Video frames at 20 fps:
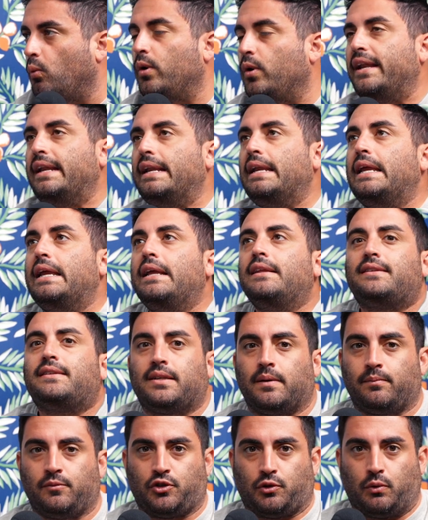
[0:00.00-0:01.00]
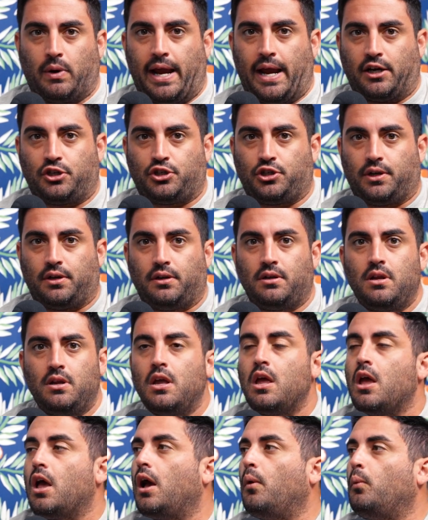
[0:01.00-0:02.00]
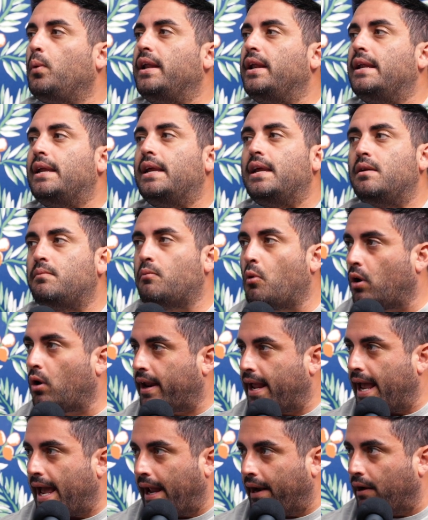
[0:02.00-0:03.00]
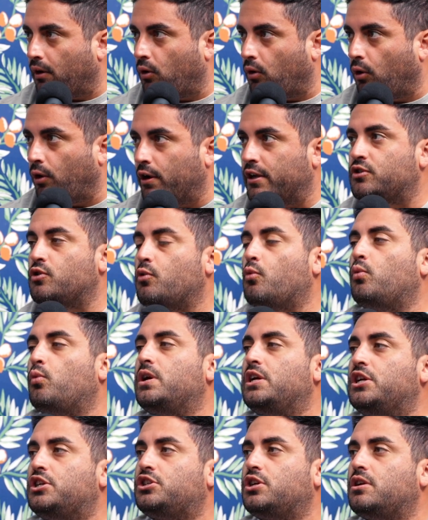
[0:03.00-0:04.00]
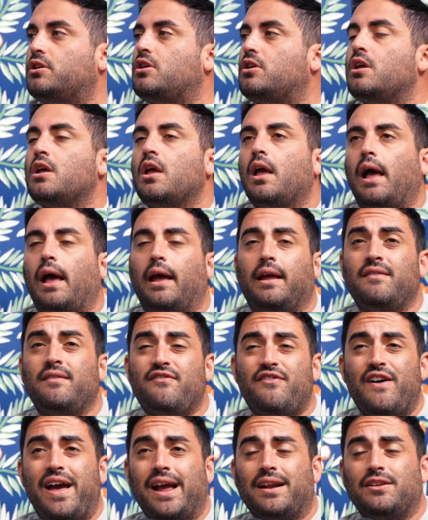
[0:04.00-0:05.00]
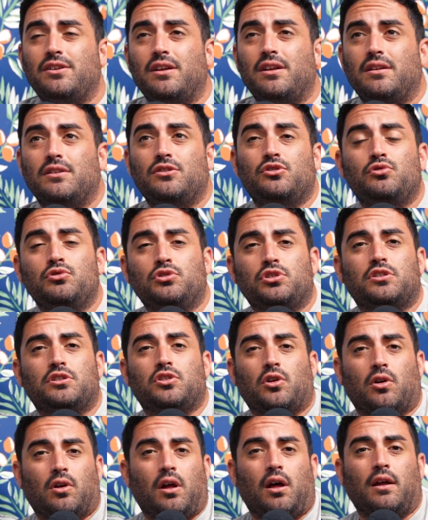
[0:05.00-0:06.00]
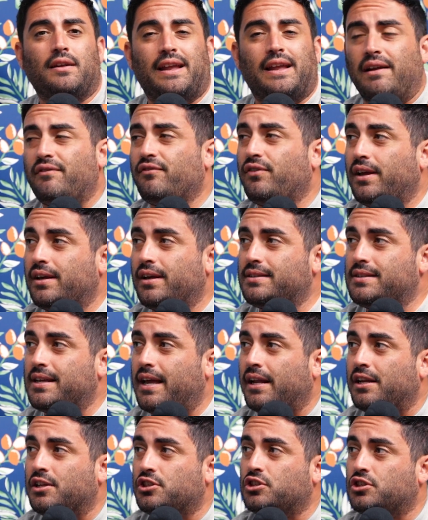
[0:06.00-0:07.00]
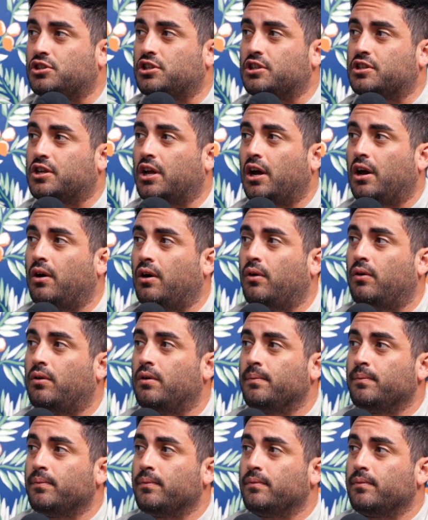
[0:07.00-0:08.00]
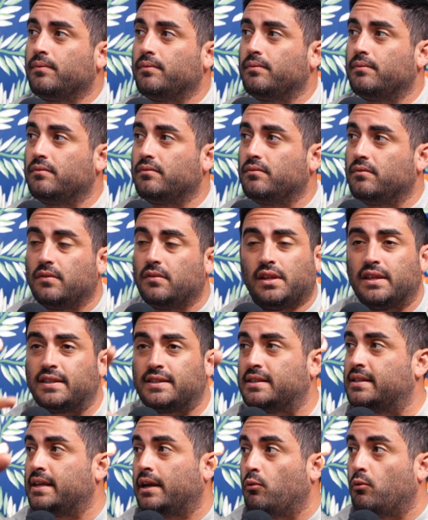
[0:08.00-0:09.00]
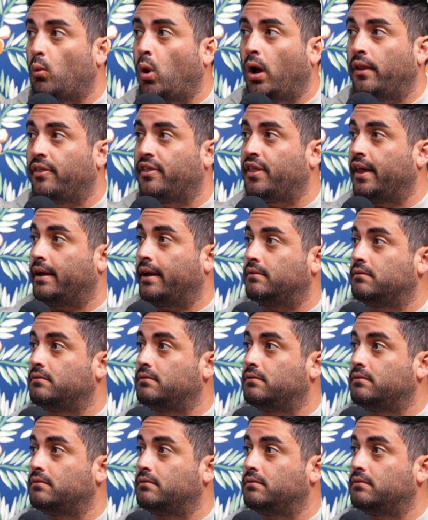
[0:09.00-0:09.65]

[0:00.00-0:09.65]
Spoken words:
We need some direction. We need more categories. In fact, you should turn on Netflix and it should just go, this is it, one thing.